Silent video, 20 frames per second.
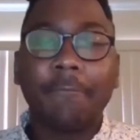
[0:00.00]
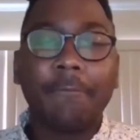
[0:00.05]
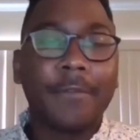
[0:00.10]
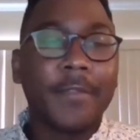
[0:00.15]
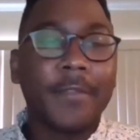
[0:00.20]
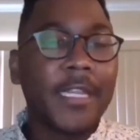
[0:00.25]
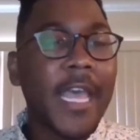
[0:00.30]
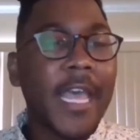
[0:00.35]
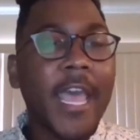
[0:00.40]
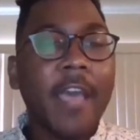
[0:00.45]

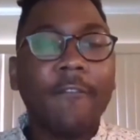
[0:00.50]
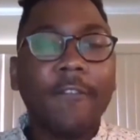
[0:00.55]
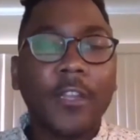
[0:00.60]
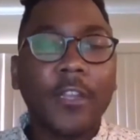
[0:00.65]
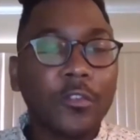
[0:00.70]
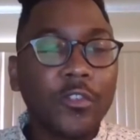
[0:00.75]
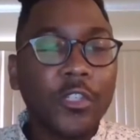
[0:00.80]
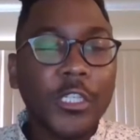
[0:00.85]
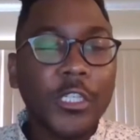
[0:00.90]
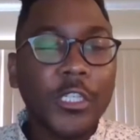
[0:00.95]
the
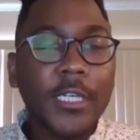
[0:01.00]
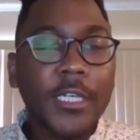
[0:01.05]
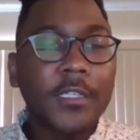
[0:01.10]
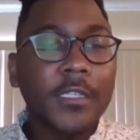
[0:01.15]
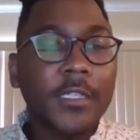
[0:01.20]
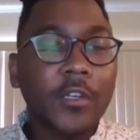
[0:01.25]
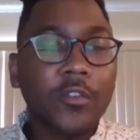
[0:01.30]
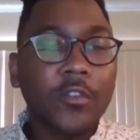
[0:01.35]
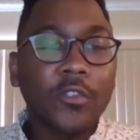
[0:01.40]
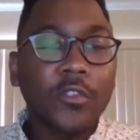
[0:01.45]
evolution of
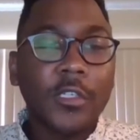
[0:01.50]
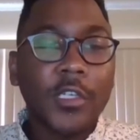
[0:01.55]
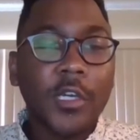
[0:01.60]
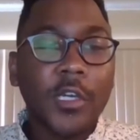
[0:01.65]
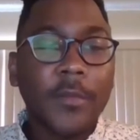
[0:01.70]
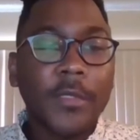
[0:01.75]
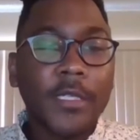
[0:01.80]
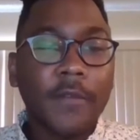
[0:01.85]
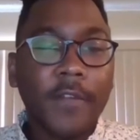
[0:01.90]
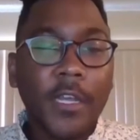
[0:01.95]
social
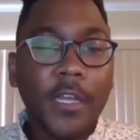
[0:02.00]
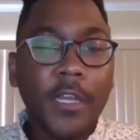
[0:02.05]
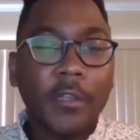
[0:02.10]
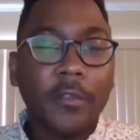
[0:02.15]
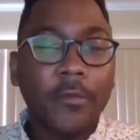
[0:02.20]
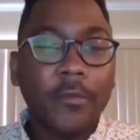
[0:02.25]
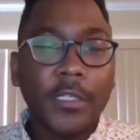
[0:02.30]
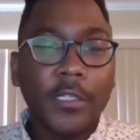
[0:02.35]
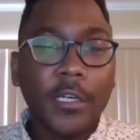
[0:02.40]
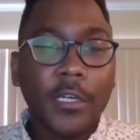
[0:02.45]
determinants of health
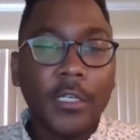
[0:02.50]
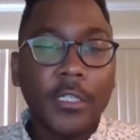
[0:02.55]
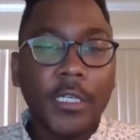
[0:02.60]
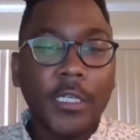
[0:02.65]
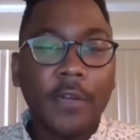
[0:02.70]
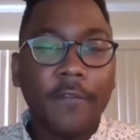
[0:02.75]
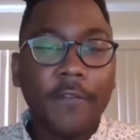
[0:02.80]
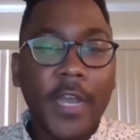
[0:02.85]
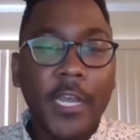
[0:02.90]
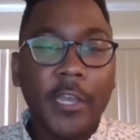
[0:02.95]
research
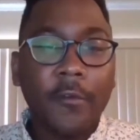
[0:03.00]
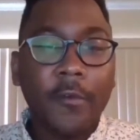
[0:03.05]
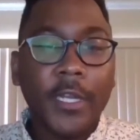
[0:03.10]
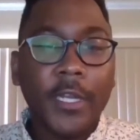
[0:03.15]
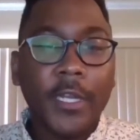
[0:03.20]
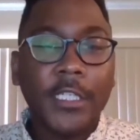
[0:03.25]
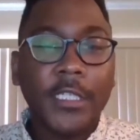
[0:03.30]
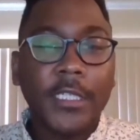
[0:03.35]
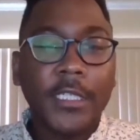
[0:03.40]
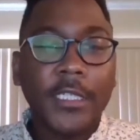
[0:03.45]
and
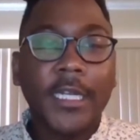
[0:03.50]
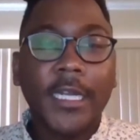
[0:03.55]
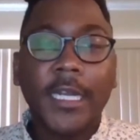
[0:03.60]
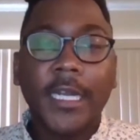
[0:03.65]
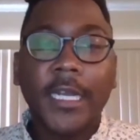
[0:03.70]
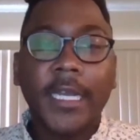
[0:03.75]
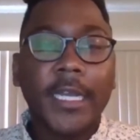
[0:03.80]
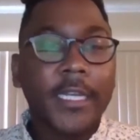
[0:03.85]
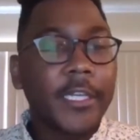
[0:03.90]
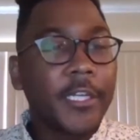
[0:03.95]
evaluation.
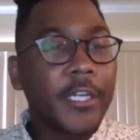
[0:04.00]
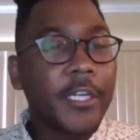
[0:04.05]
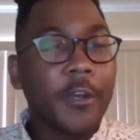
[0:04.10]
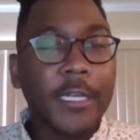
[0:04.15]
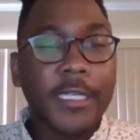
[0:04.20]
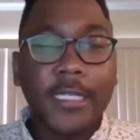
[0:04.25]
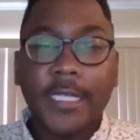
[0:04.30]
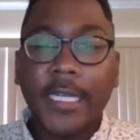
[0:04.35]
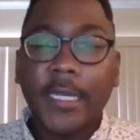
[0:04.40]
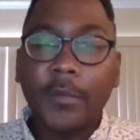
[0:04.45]
You know,
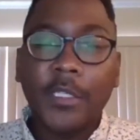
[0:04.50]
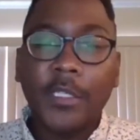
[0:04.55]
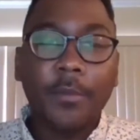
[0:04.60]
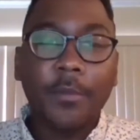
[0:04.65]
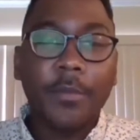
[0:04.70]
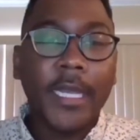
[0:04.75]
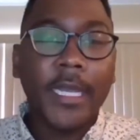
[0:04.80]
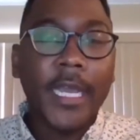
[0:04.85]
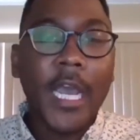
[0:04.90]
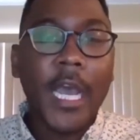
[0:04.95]
it seems to
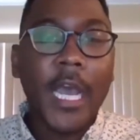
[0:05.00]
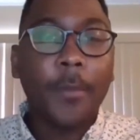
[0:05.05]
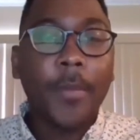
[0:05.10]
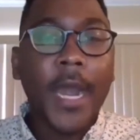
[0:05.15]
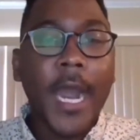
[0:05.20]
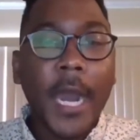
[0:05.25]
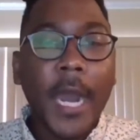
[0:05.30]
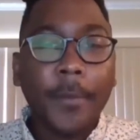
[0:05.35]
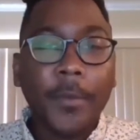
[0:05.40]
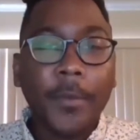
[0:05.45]
be a
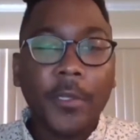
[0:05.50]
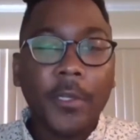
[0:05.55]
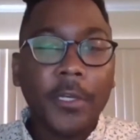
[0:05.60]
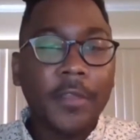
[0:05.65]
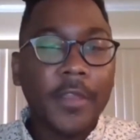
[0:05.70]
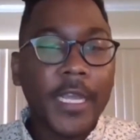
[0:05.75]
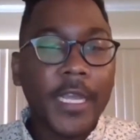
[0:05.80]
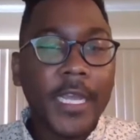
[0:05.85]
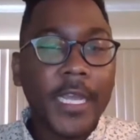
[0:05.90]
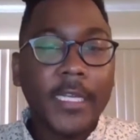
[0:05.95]
popular
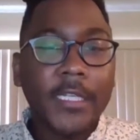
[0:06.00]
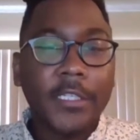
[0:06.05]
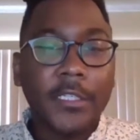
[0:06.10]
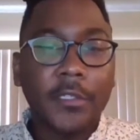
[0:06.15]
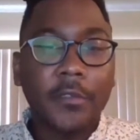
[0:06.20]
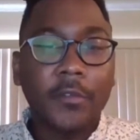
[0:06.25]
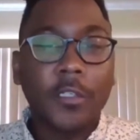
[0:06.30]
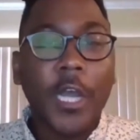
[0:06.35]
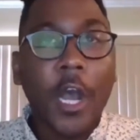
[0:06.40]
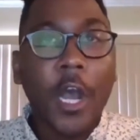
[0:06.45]
thing
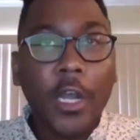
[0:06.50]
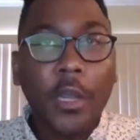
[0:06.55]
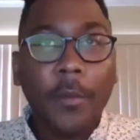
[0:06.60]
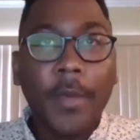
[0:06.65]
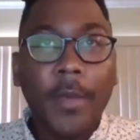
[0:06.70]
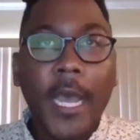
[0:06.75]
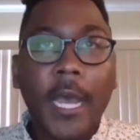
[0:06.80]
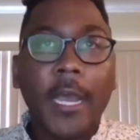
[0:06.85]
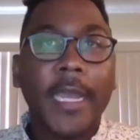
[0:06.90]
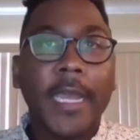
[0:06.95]
to talk
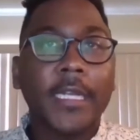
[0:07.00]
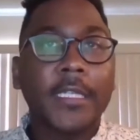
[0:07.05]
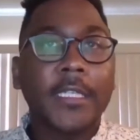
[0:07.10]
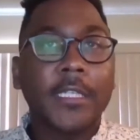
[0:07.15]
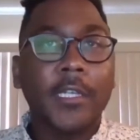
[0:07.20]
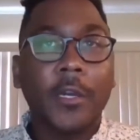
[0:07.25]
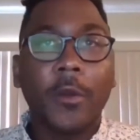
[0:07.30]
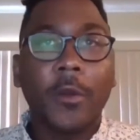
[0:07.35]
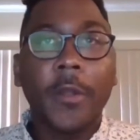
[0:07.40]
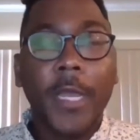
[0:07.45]
about and
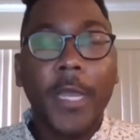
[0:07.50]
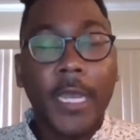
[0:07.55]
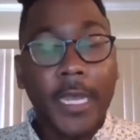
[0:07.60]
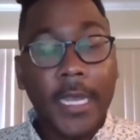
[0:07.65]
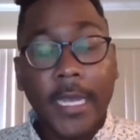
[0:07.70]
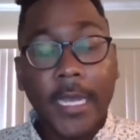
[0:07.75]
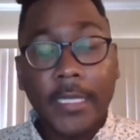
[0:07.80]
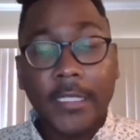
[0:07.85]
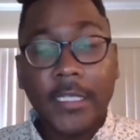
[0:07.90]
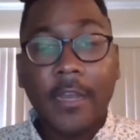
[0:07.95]
to
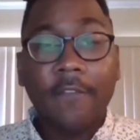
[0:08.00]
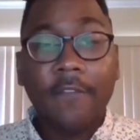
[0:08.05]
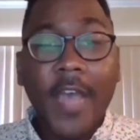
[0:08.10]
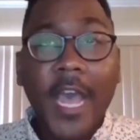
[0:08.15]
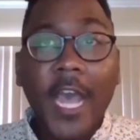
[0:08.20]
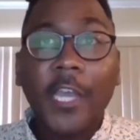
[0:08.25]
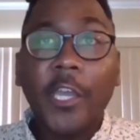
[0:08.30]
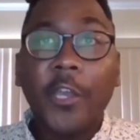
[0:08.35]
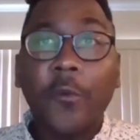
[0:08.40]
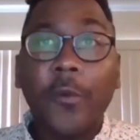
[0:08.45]

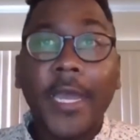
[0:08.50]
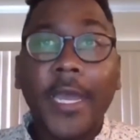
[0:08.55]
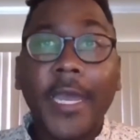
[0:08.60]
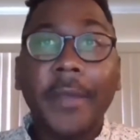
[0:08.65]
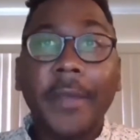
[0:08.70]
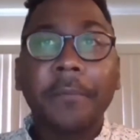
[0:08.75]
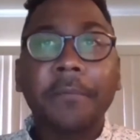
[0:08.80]
evaluate.